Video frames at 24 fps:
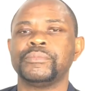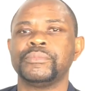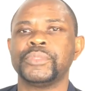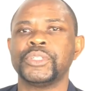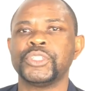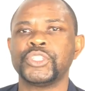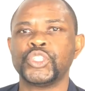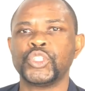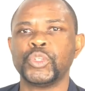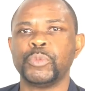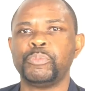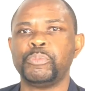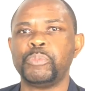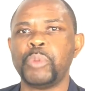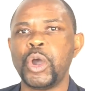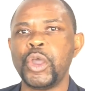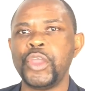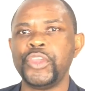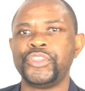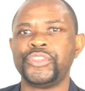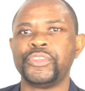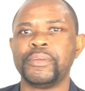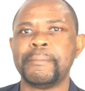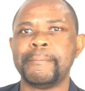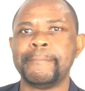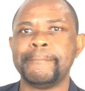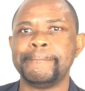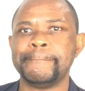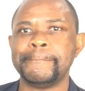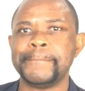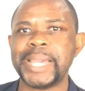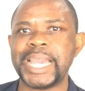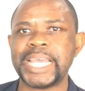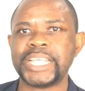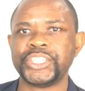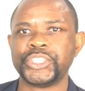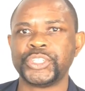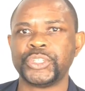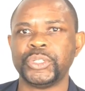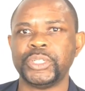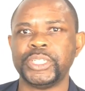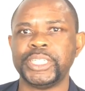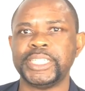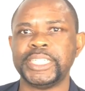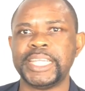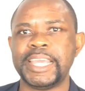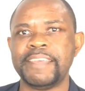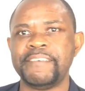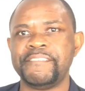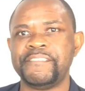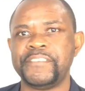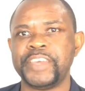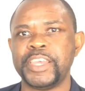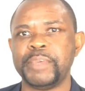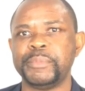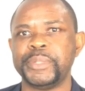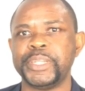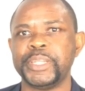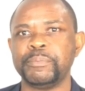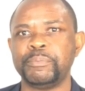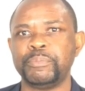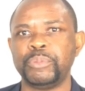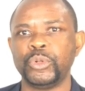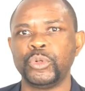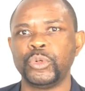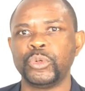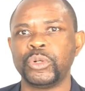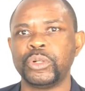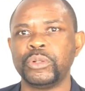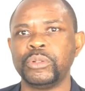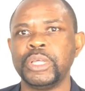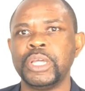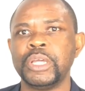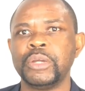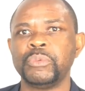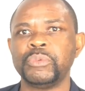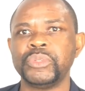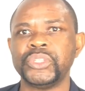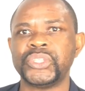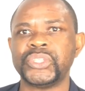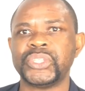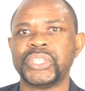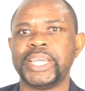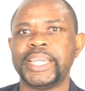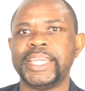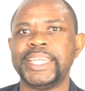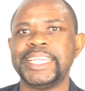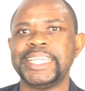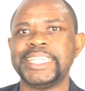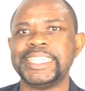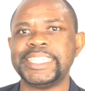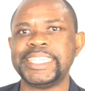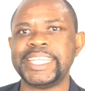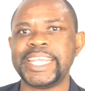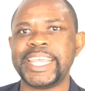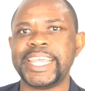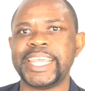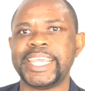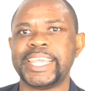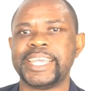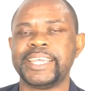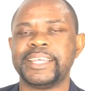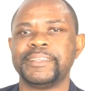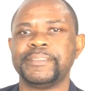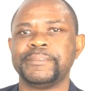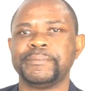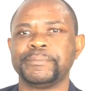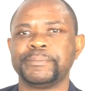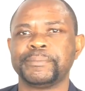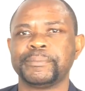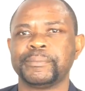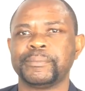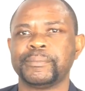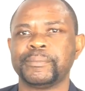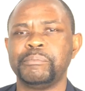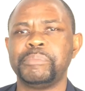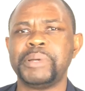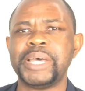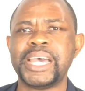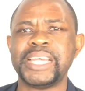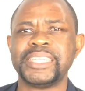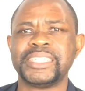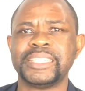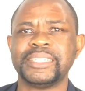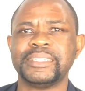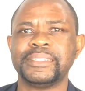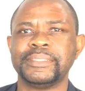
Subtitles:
So both masculine and feminine plural, we say des. But